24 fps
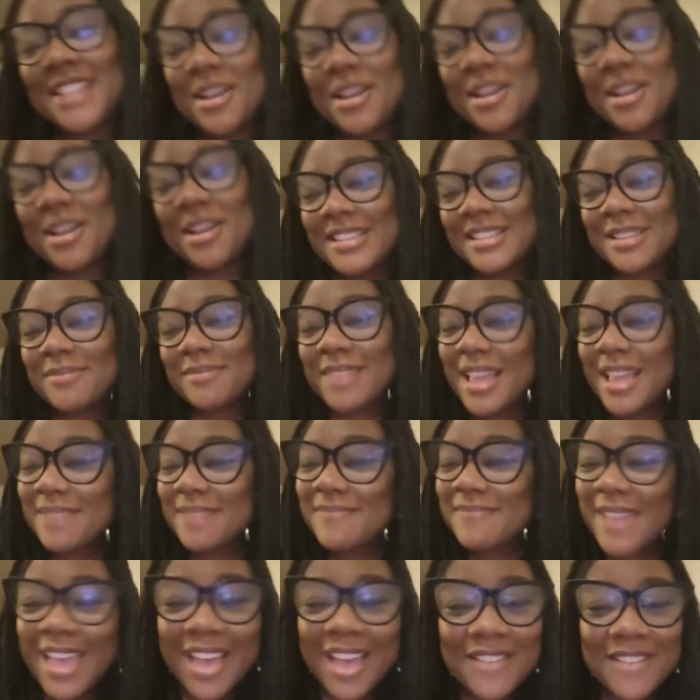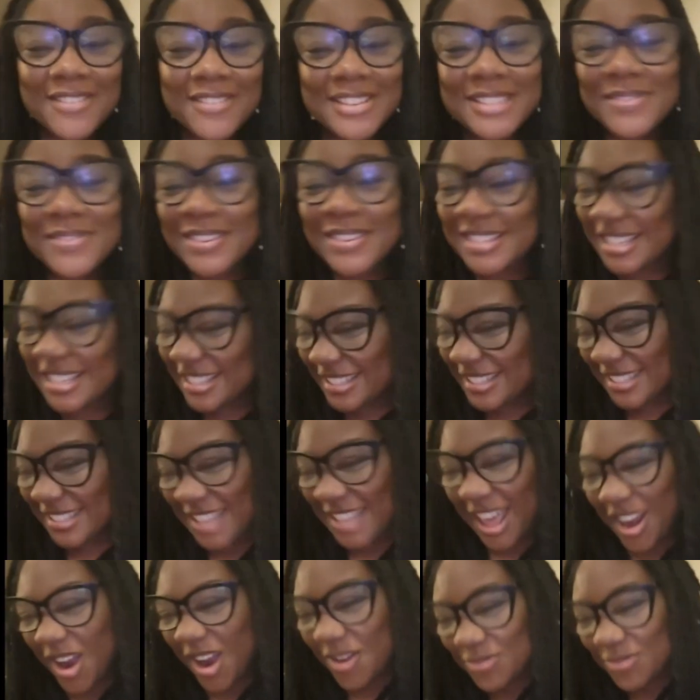place I'm like, man, we're supposed to
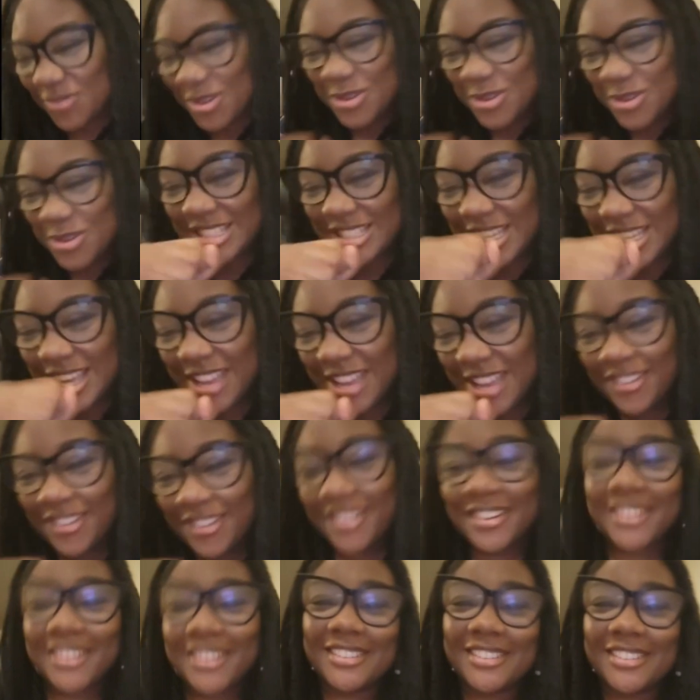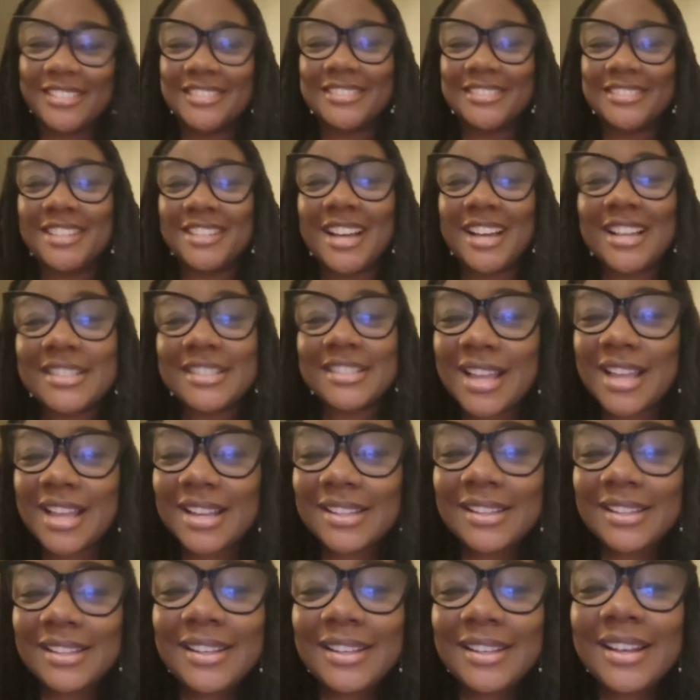set our roots here. I was like,
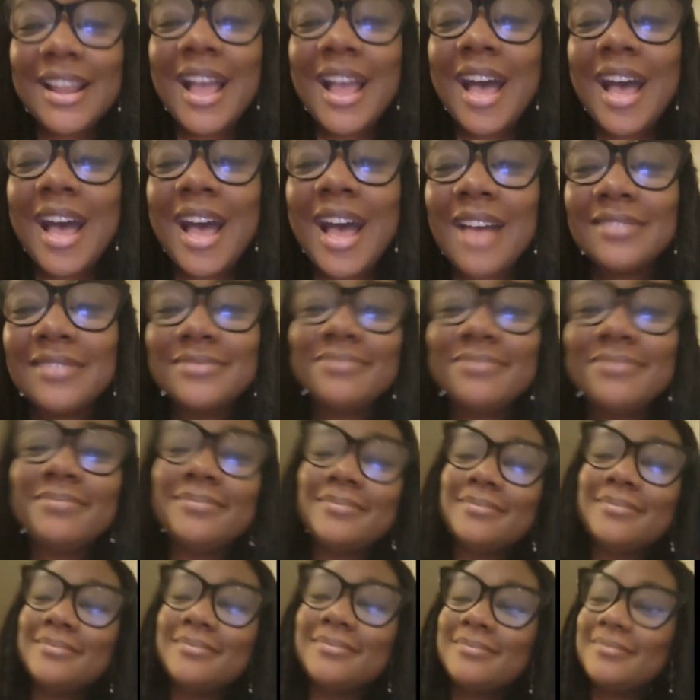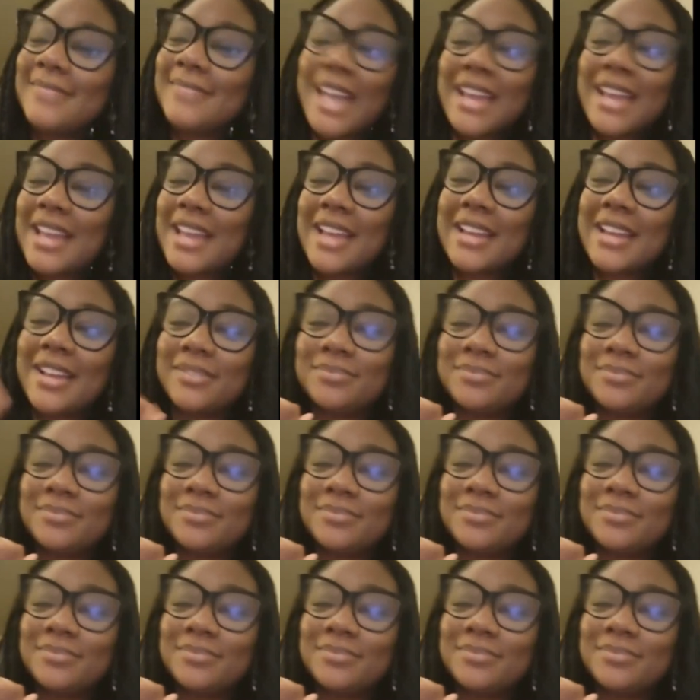no.